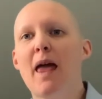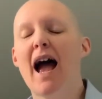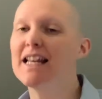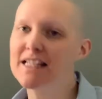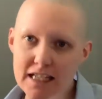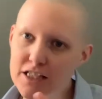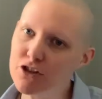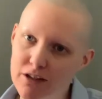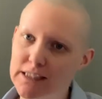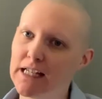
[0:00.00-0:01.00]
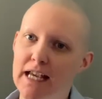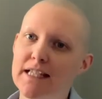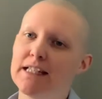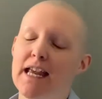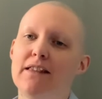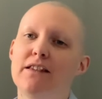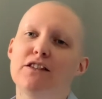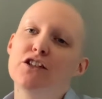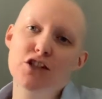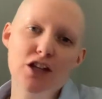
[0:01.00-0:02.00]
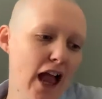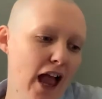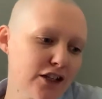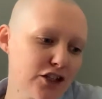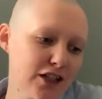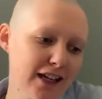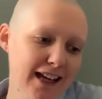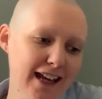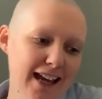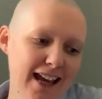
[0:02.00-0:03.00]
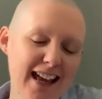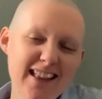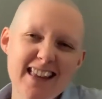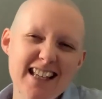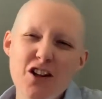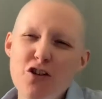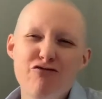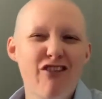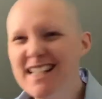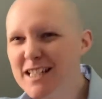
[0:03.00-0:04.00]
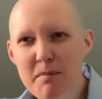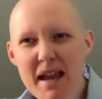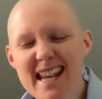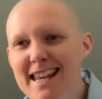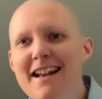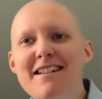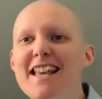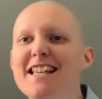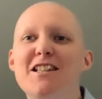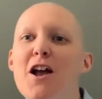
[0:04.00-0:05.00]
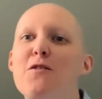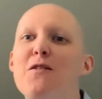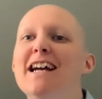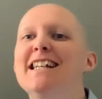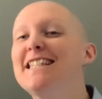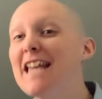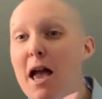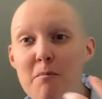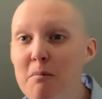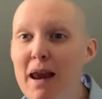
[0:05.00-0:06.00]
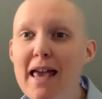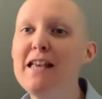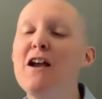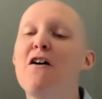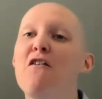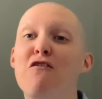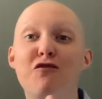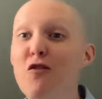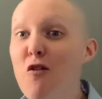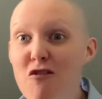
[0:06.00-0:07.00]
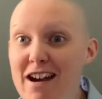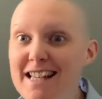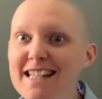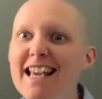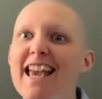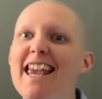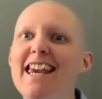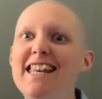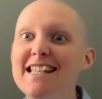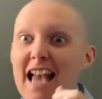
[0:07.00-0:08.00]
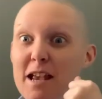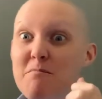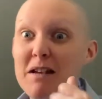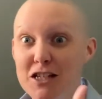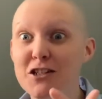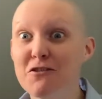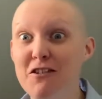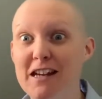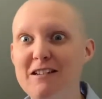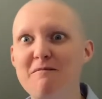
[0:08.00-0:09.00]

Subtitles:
And it's interesting, isn't it, that the church, there's no recipe, there's no template for it. It is a mystery.